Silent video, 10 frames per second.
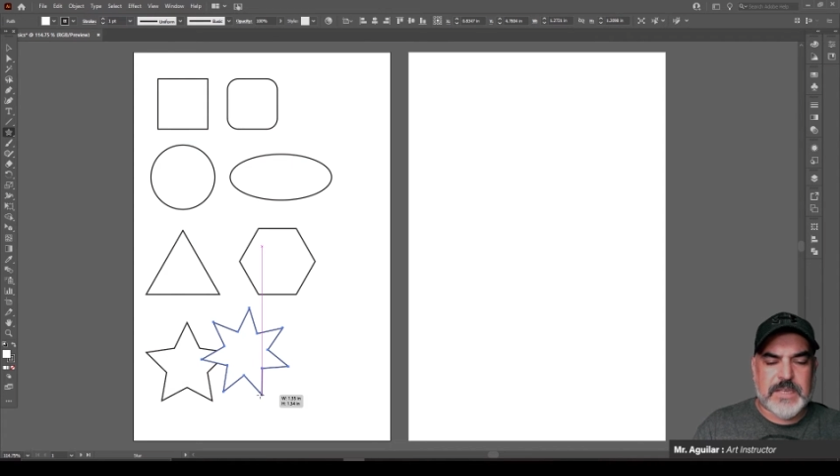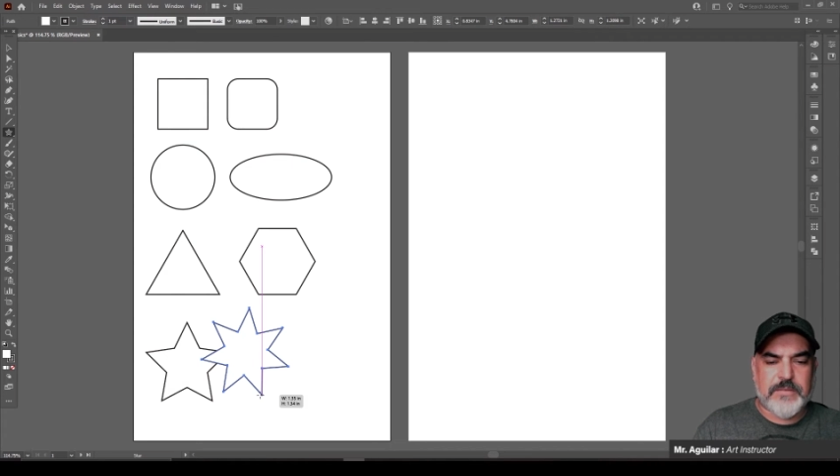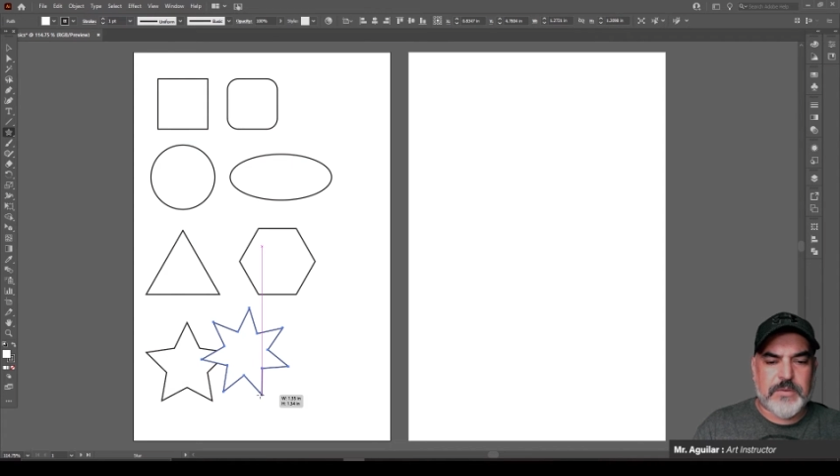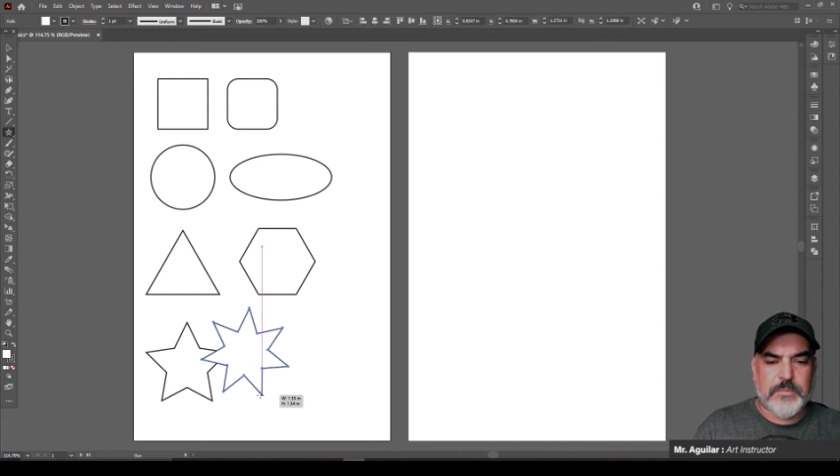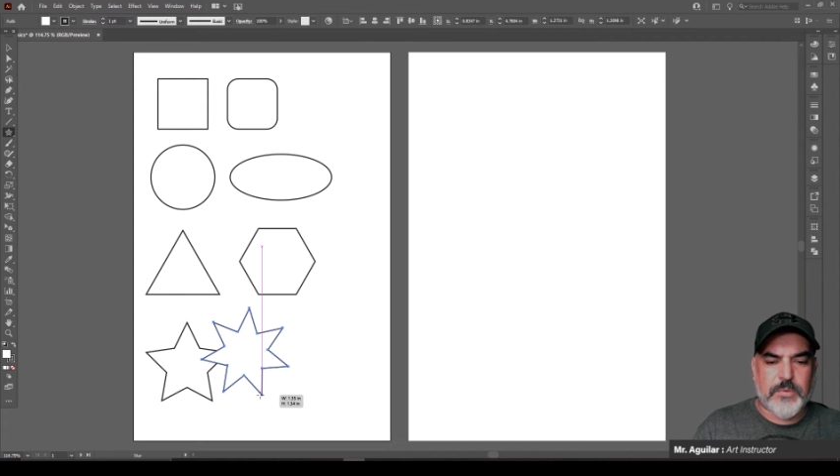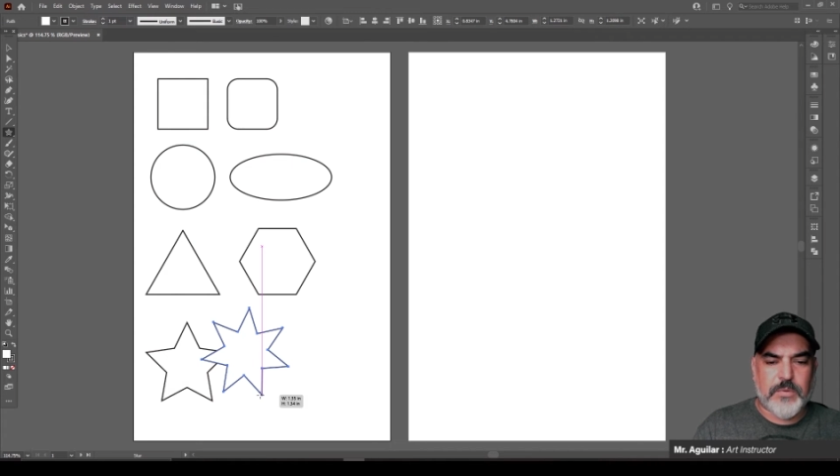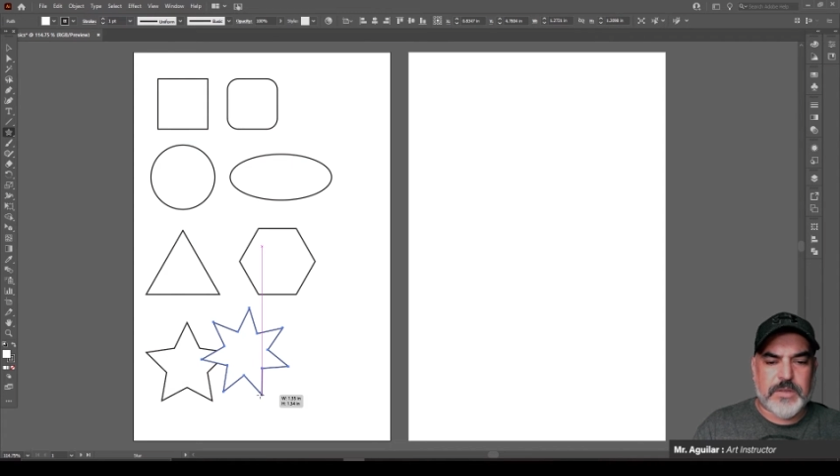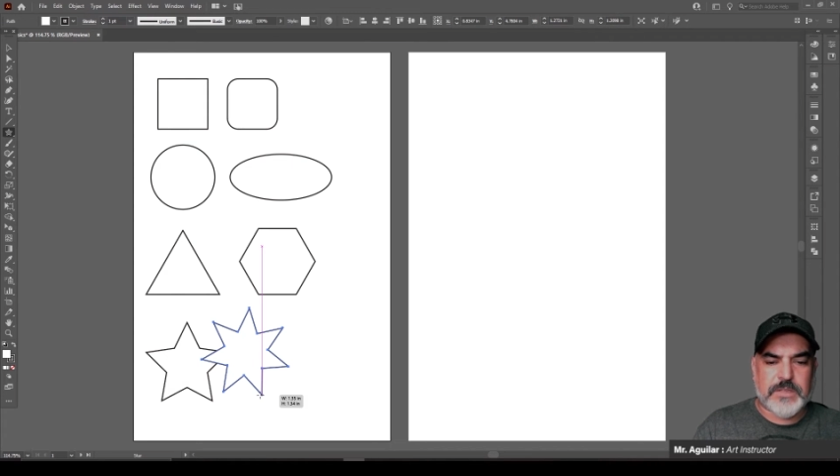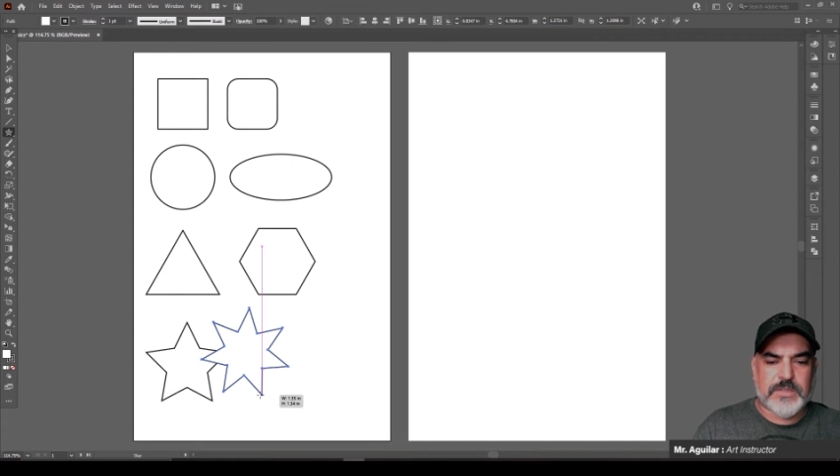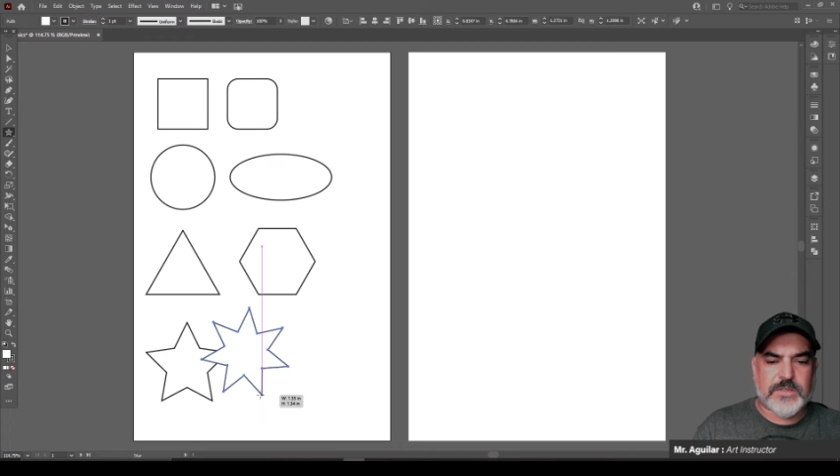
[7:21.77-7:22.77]

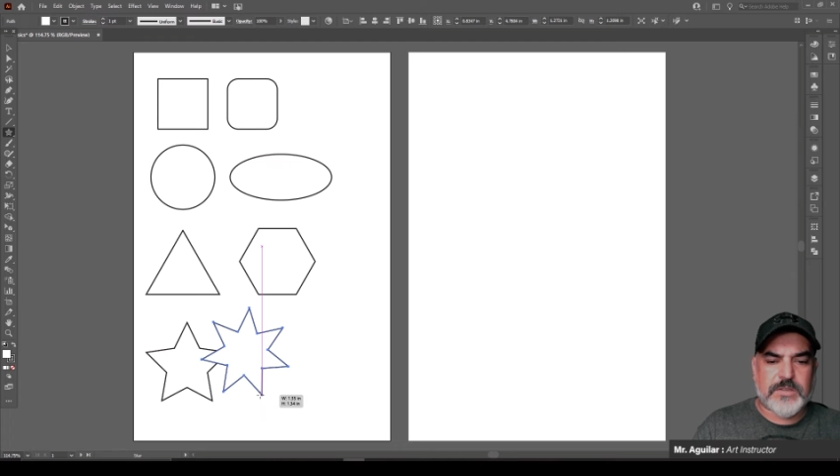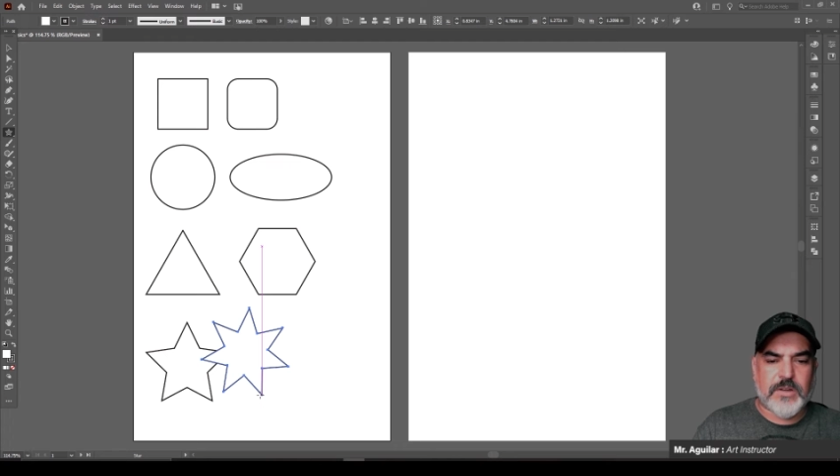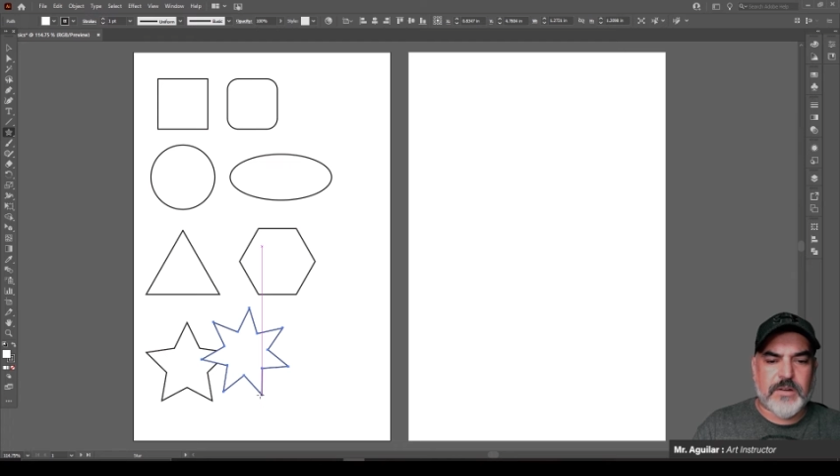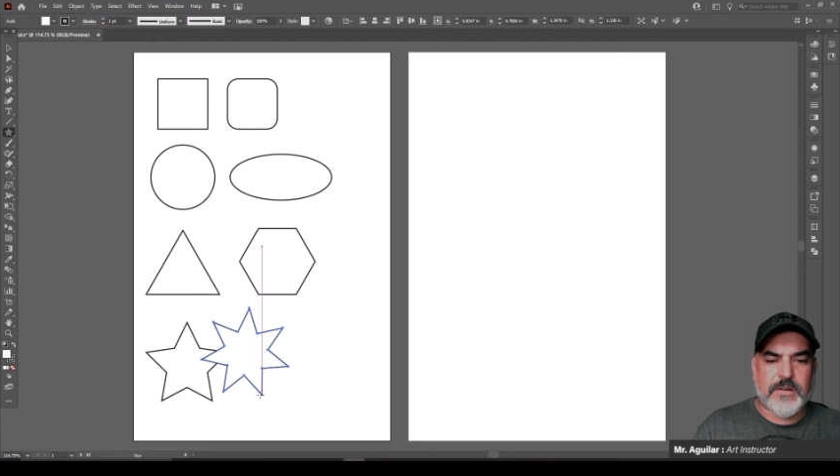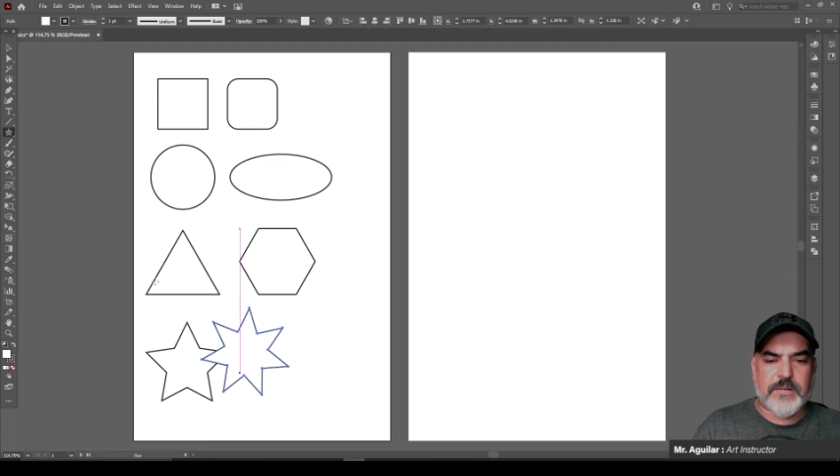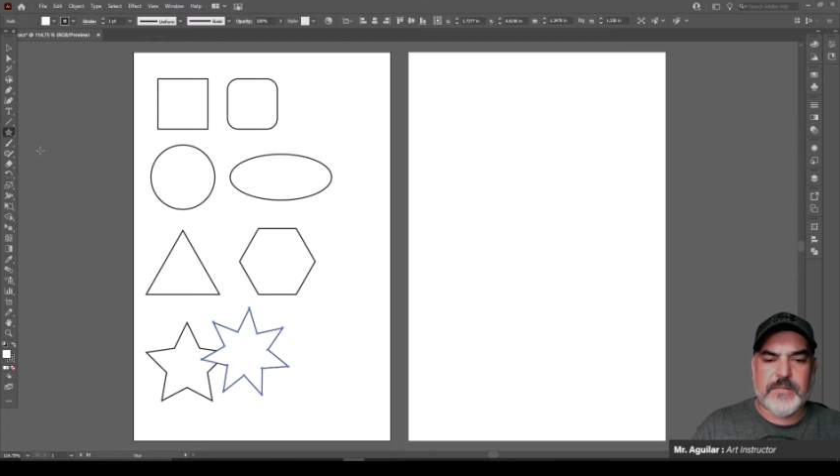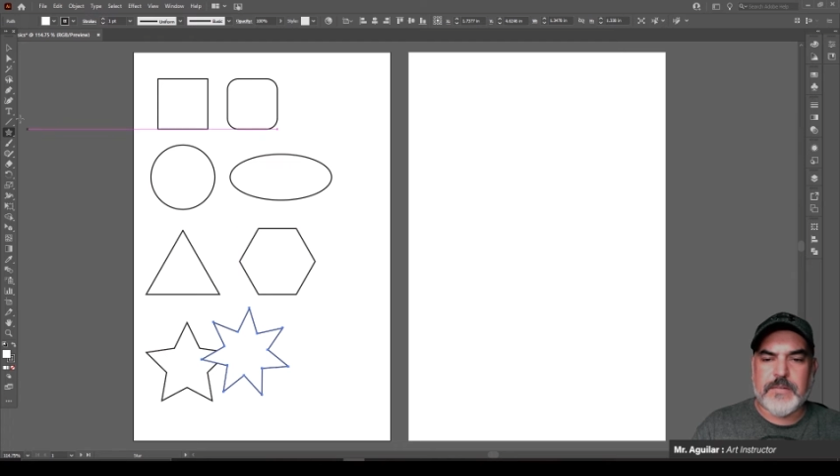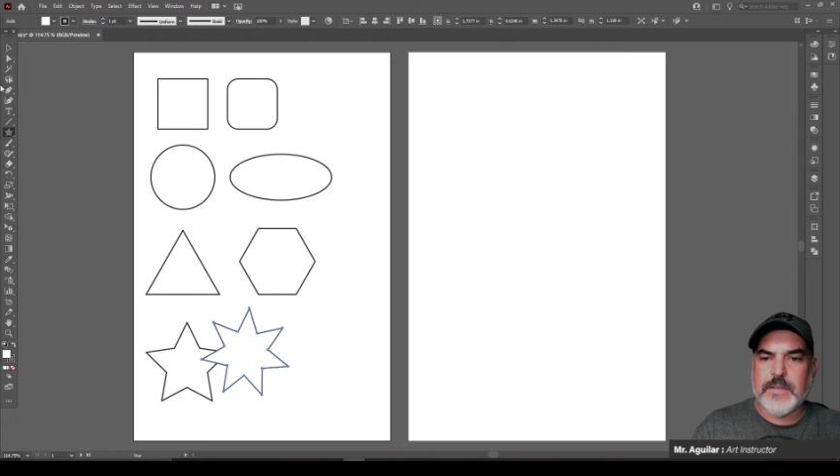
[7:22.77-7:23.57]
7-point star.